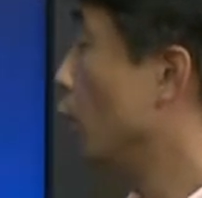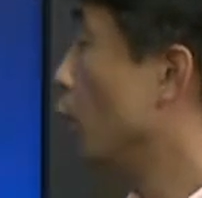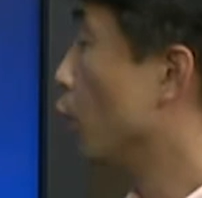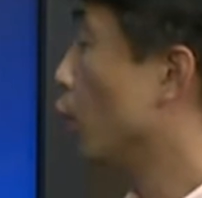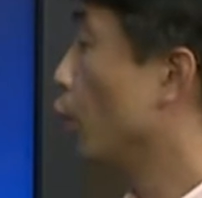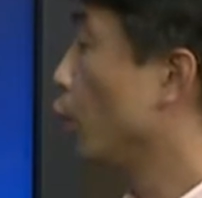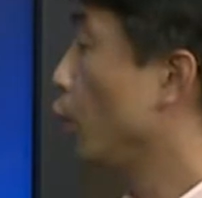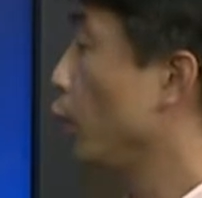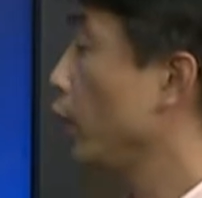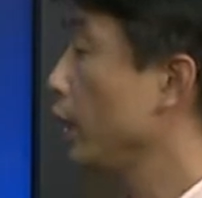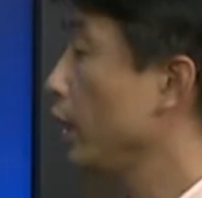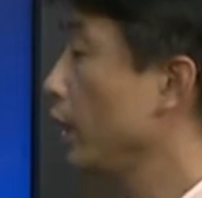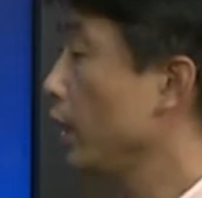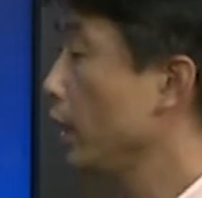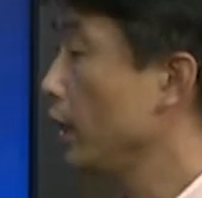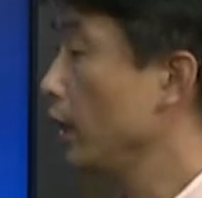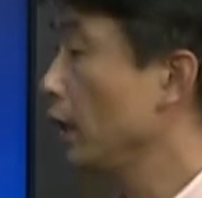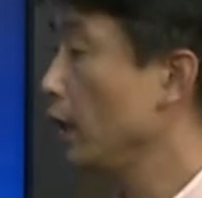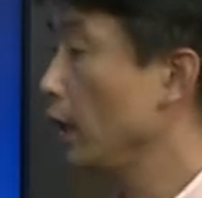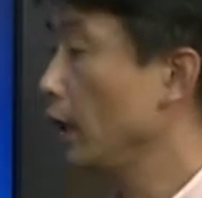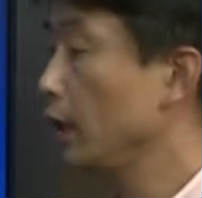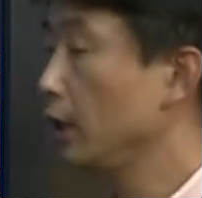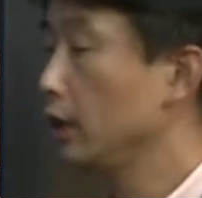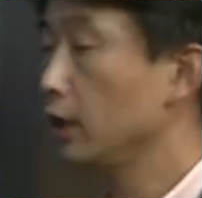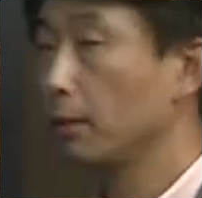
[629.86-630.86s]

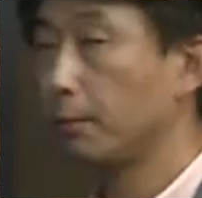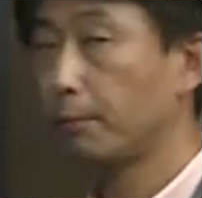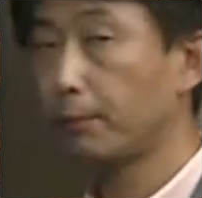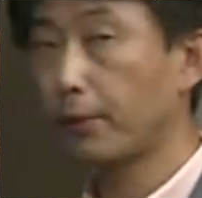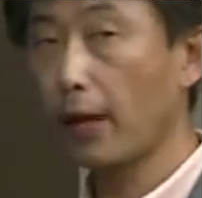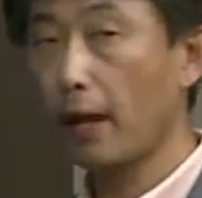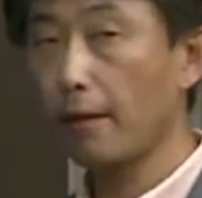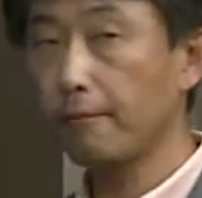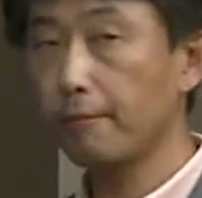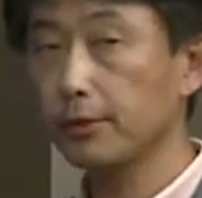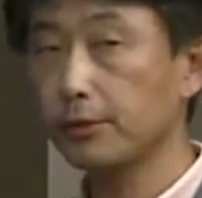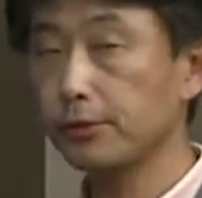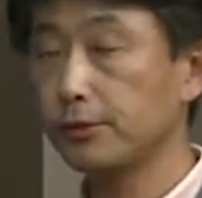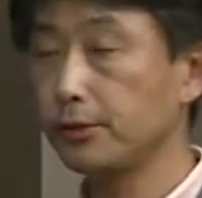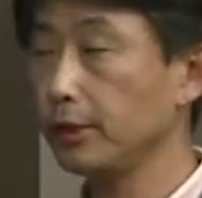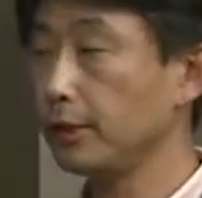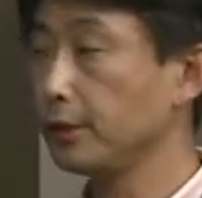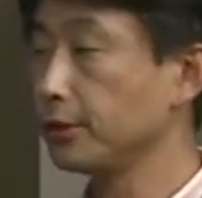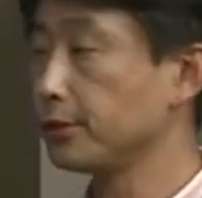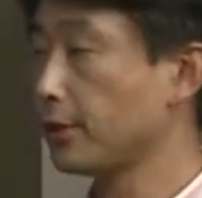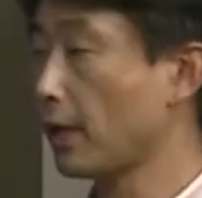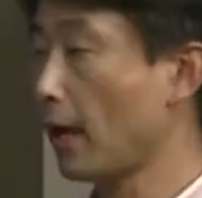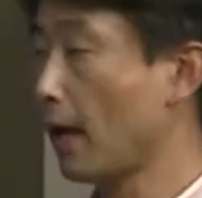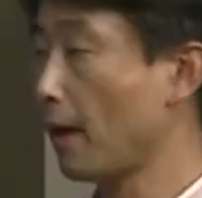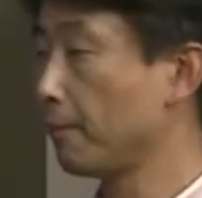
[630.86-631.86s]
in the previous
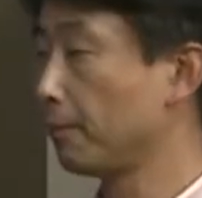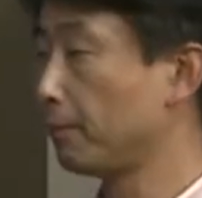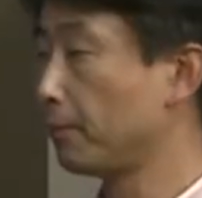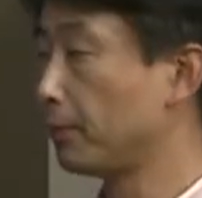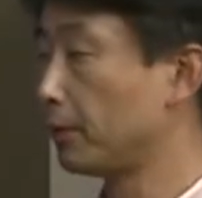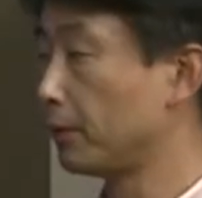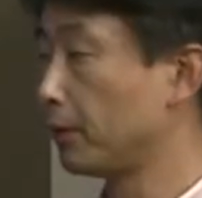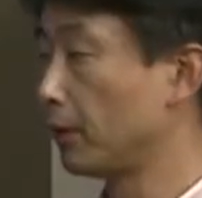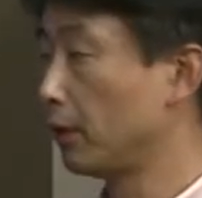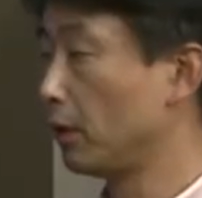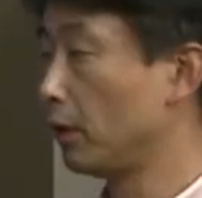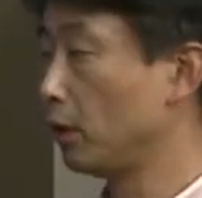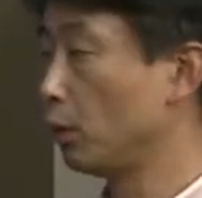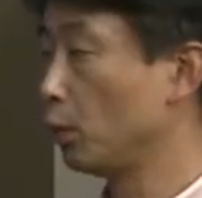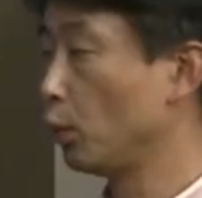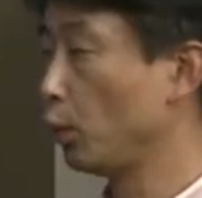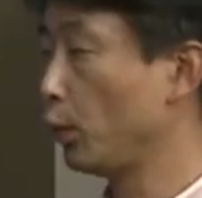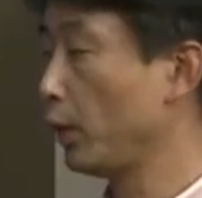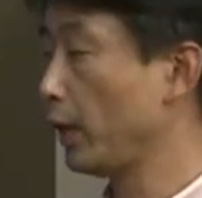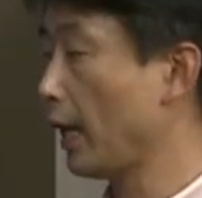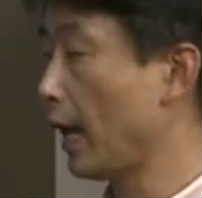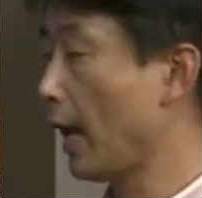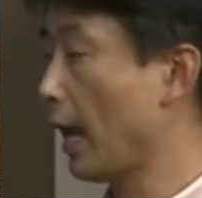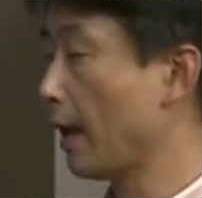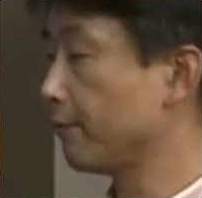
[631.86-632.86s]
example,
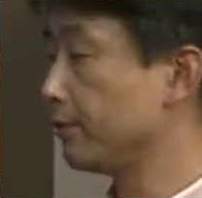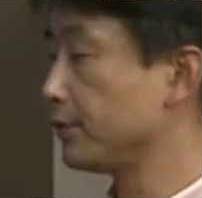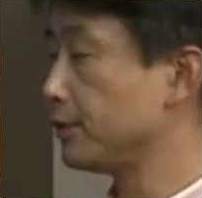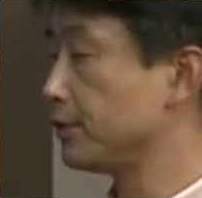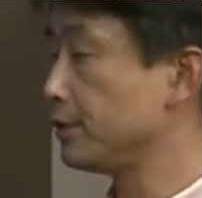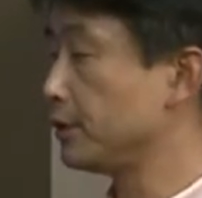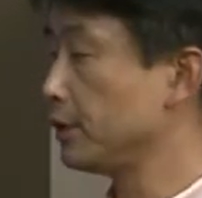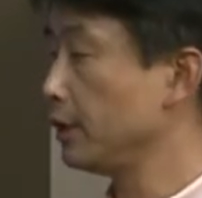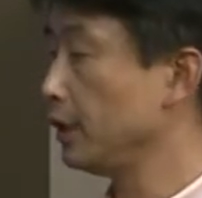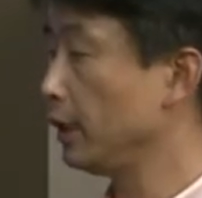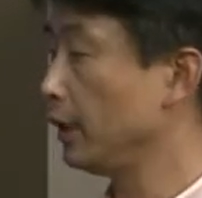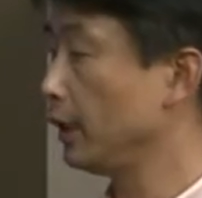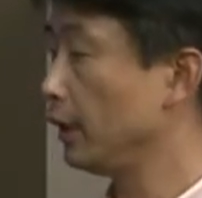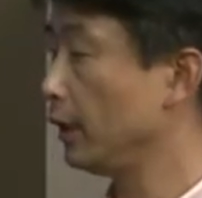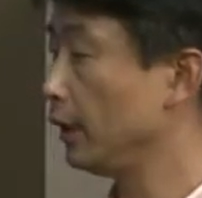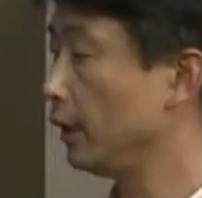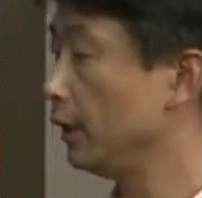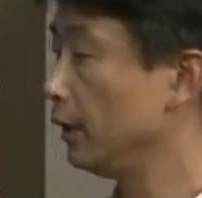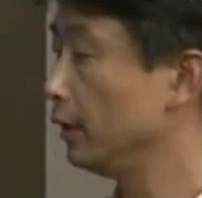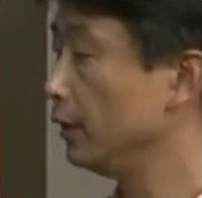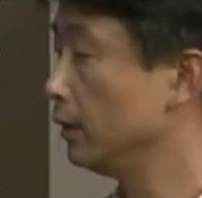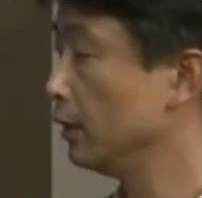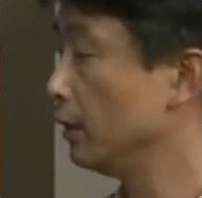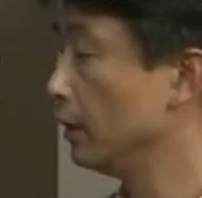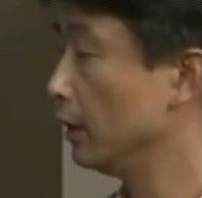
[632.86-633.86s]
we have
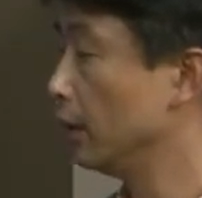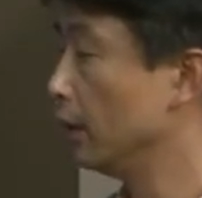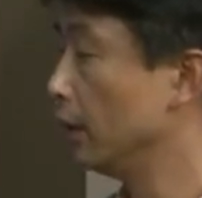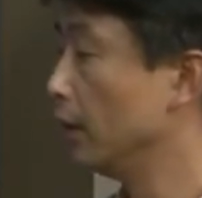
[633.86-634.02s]
seen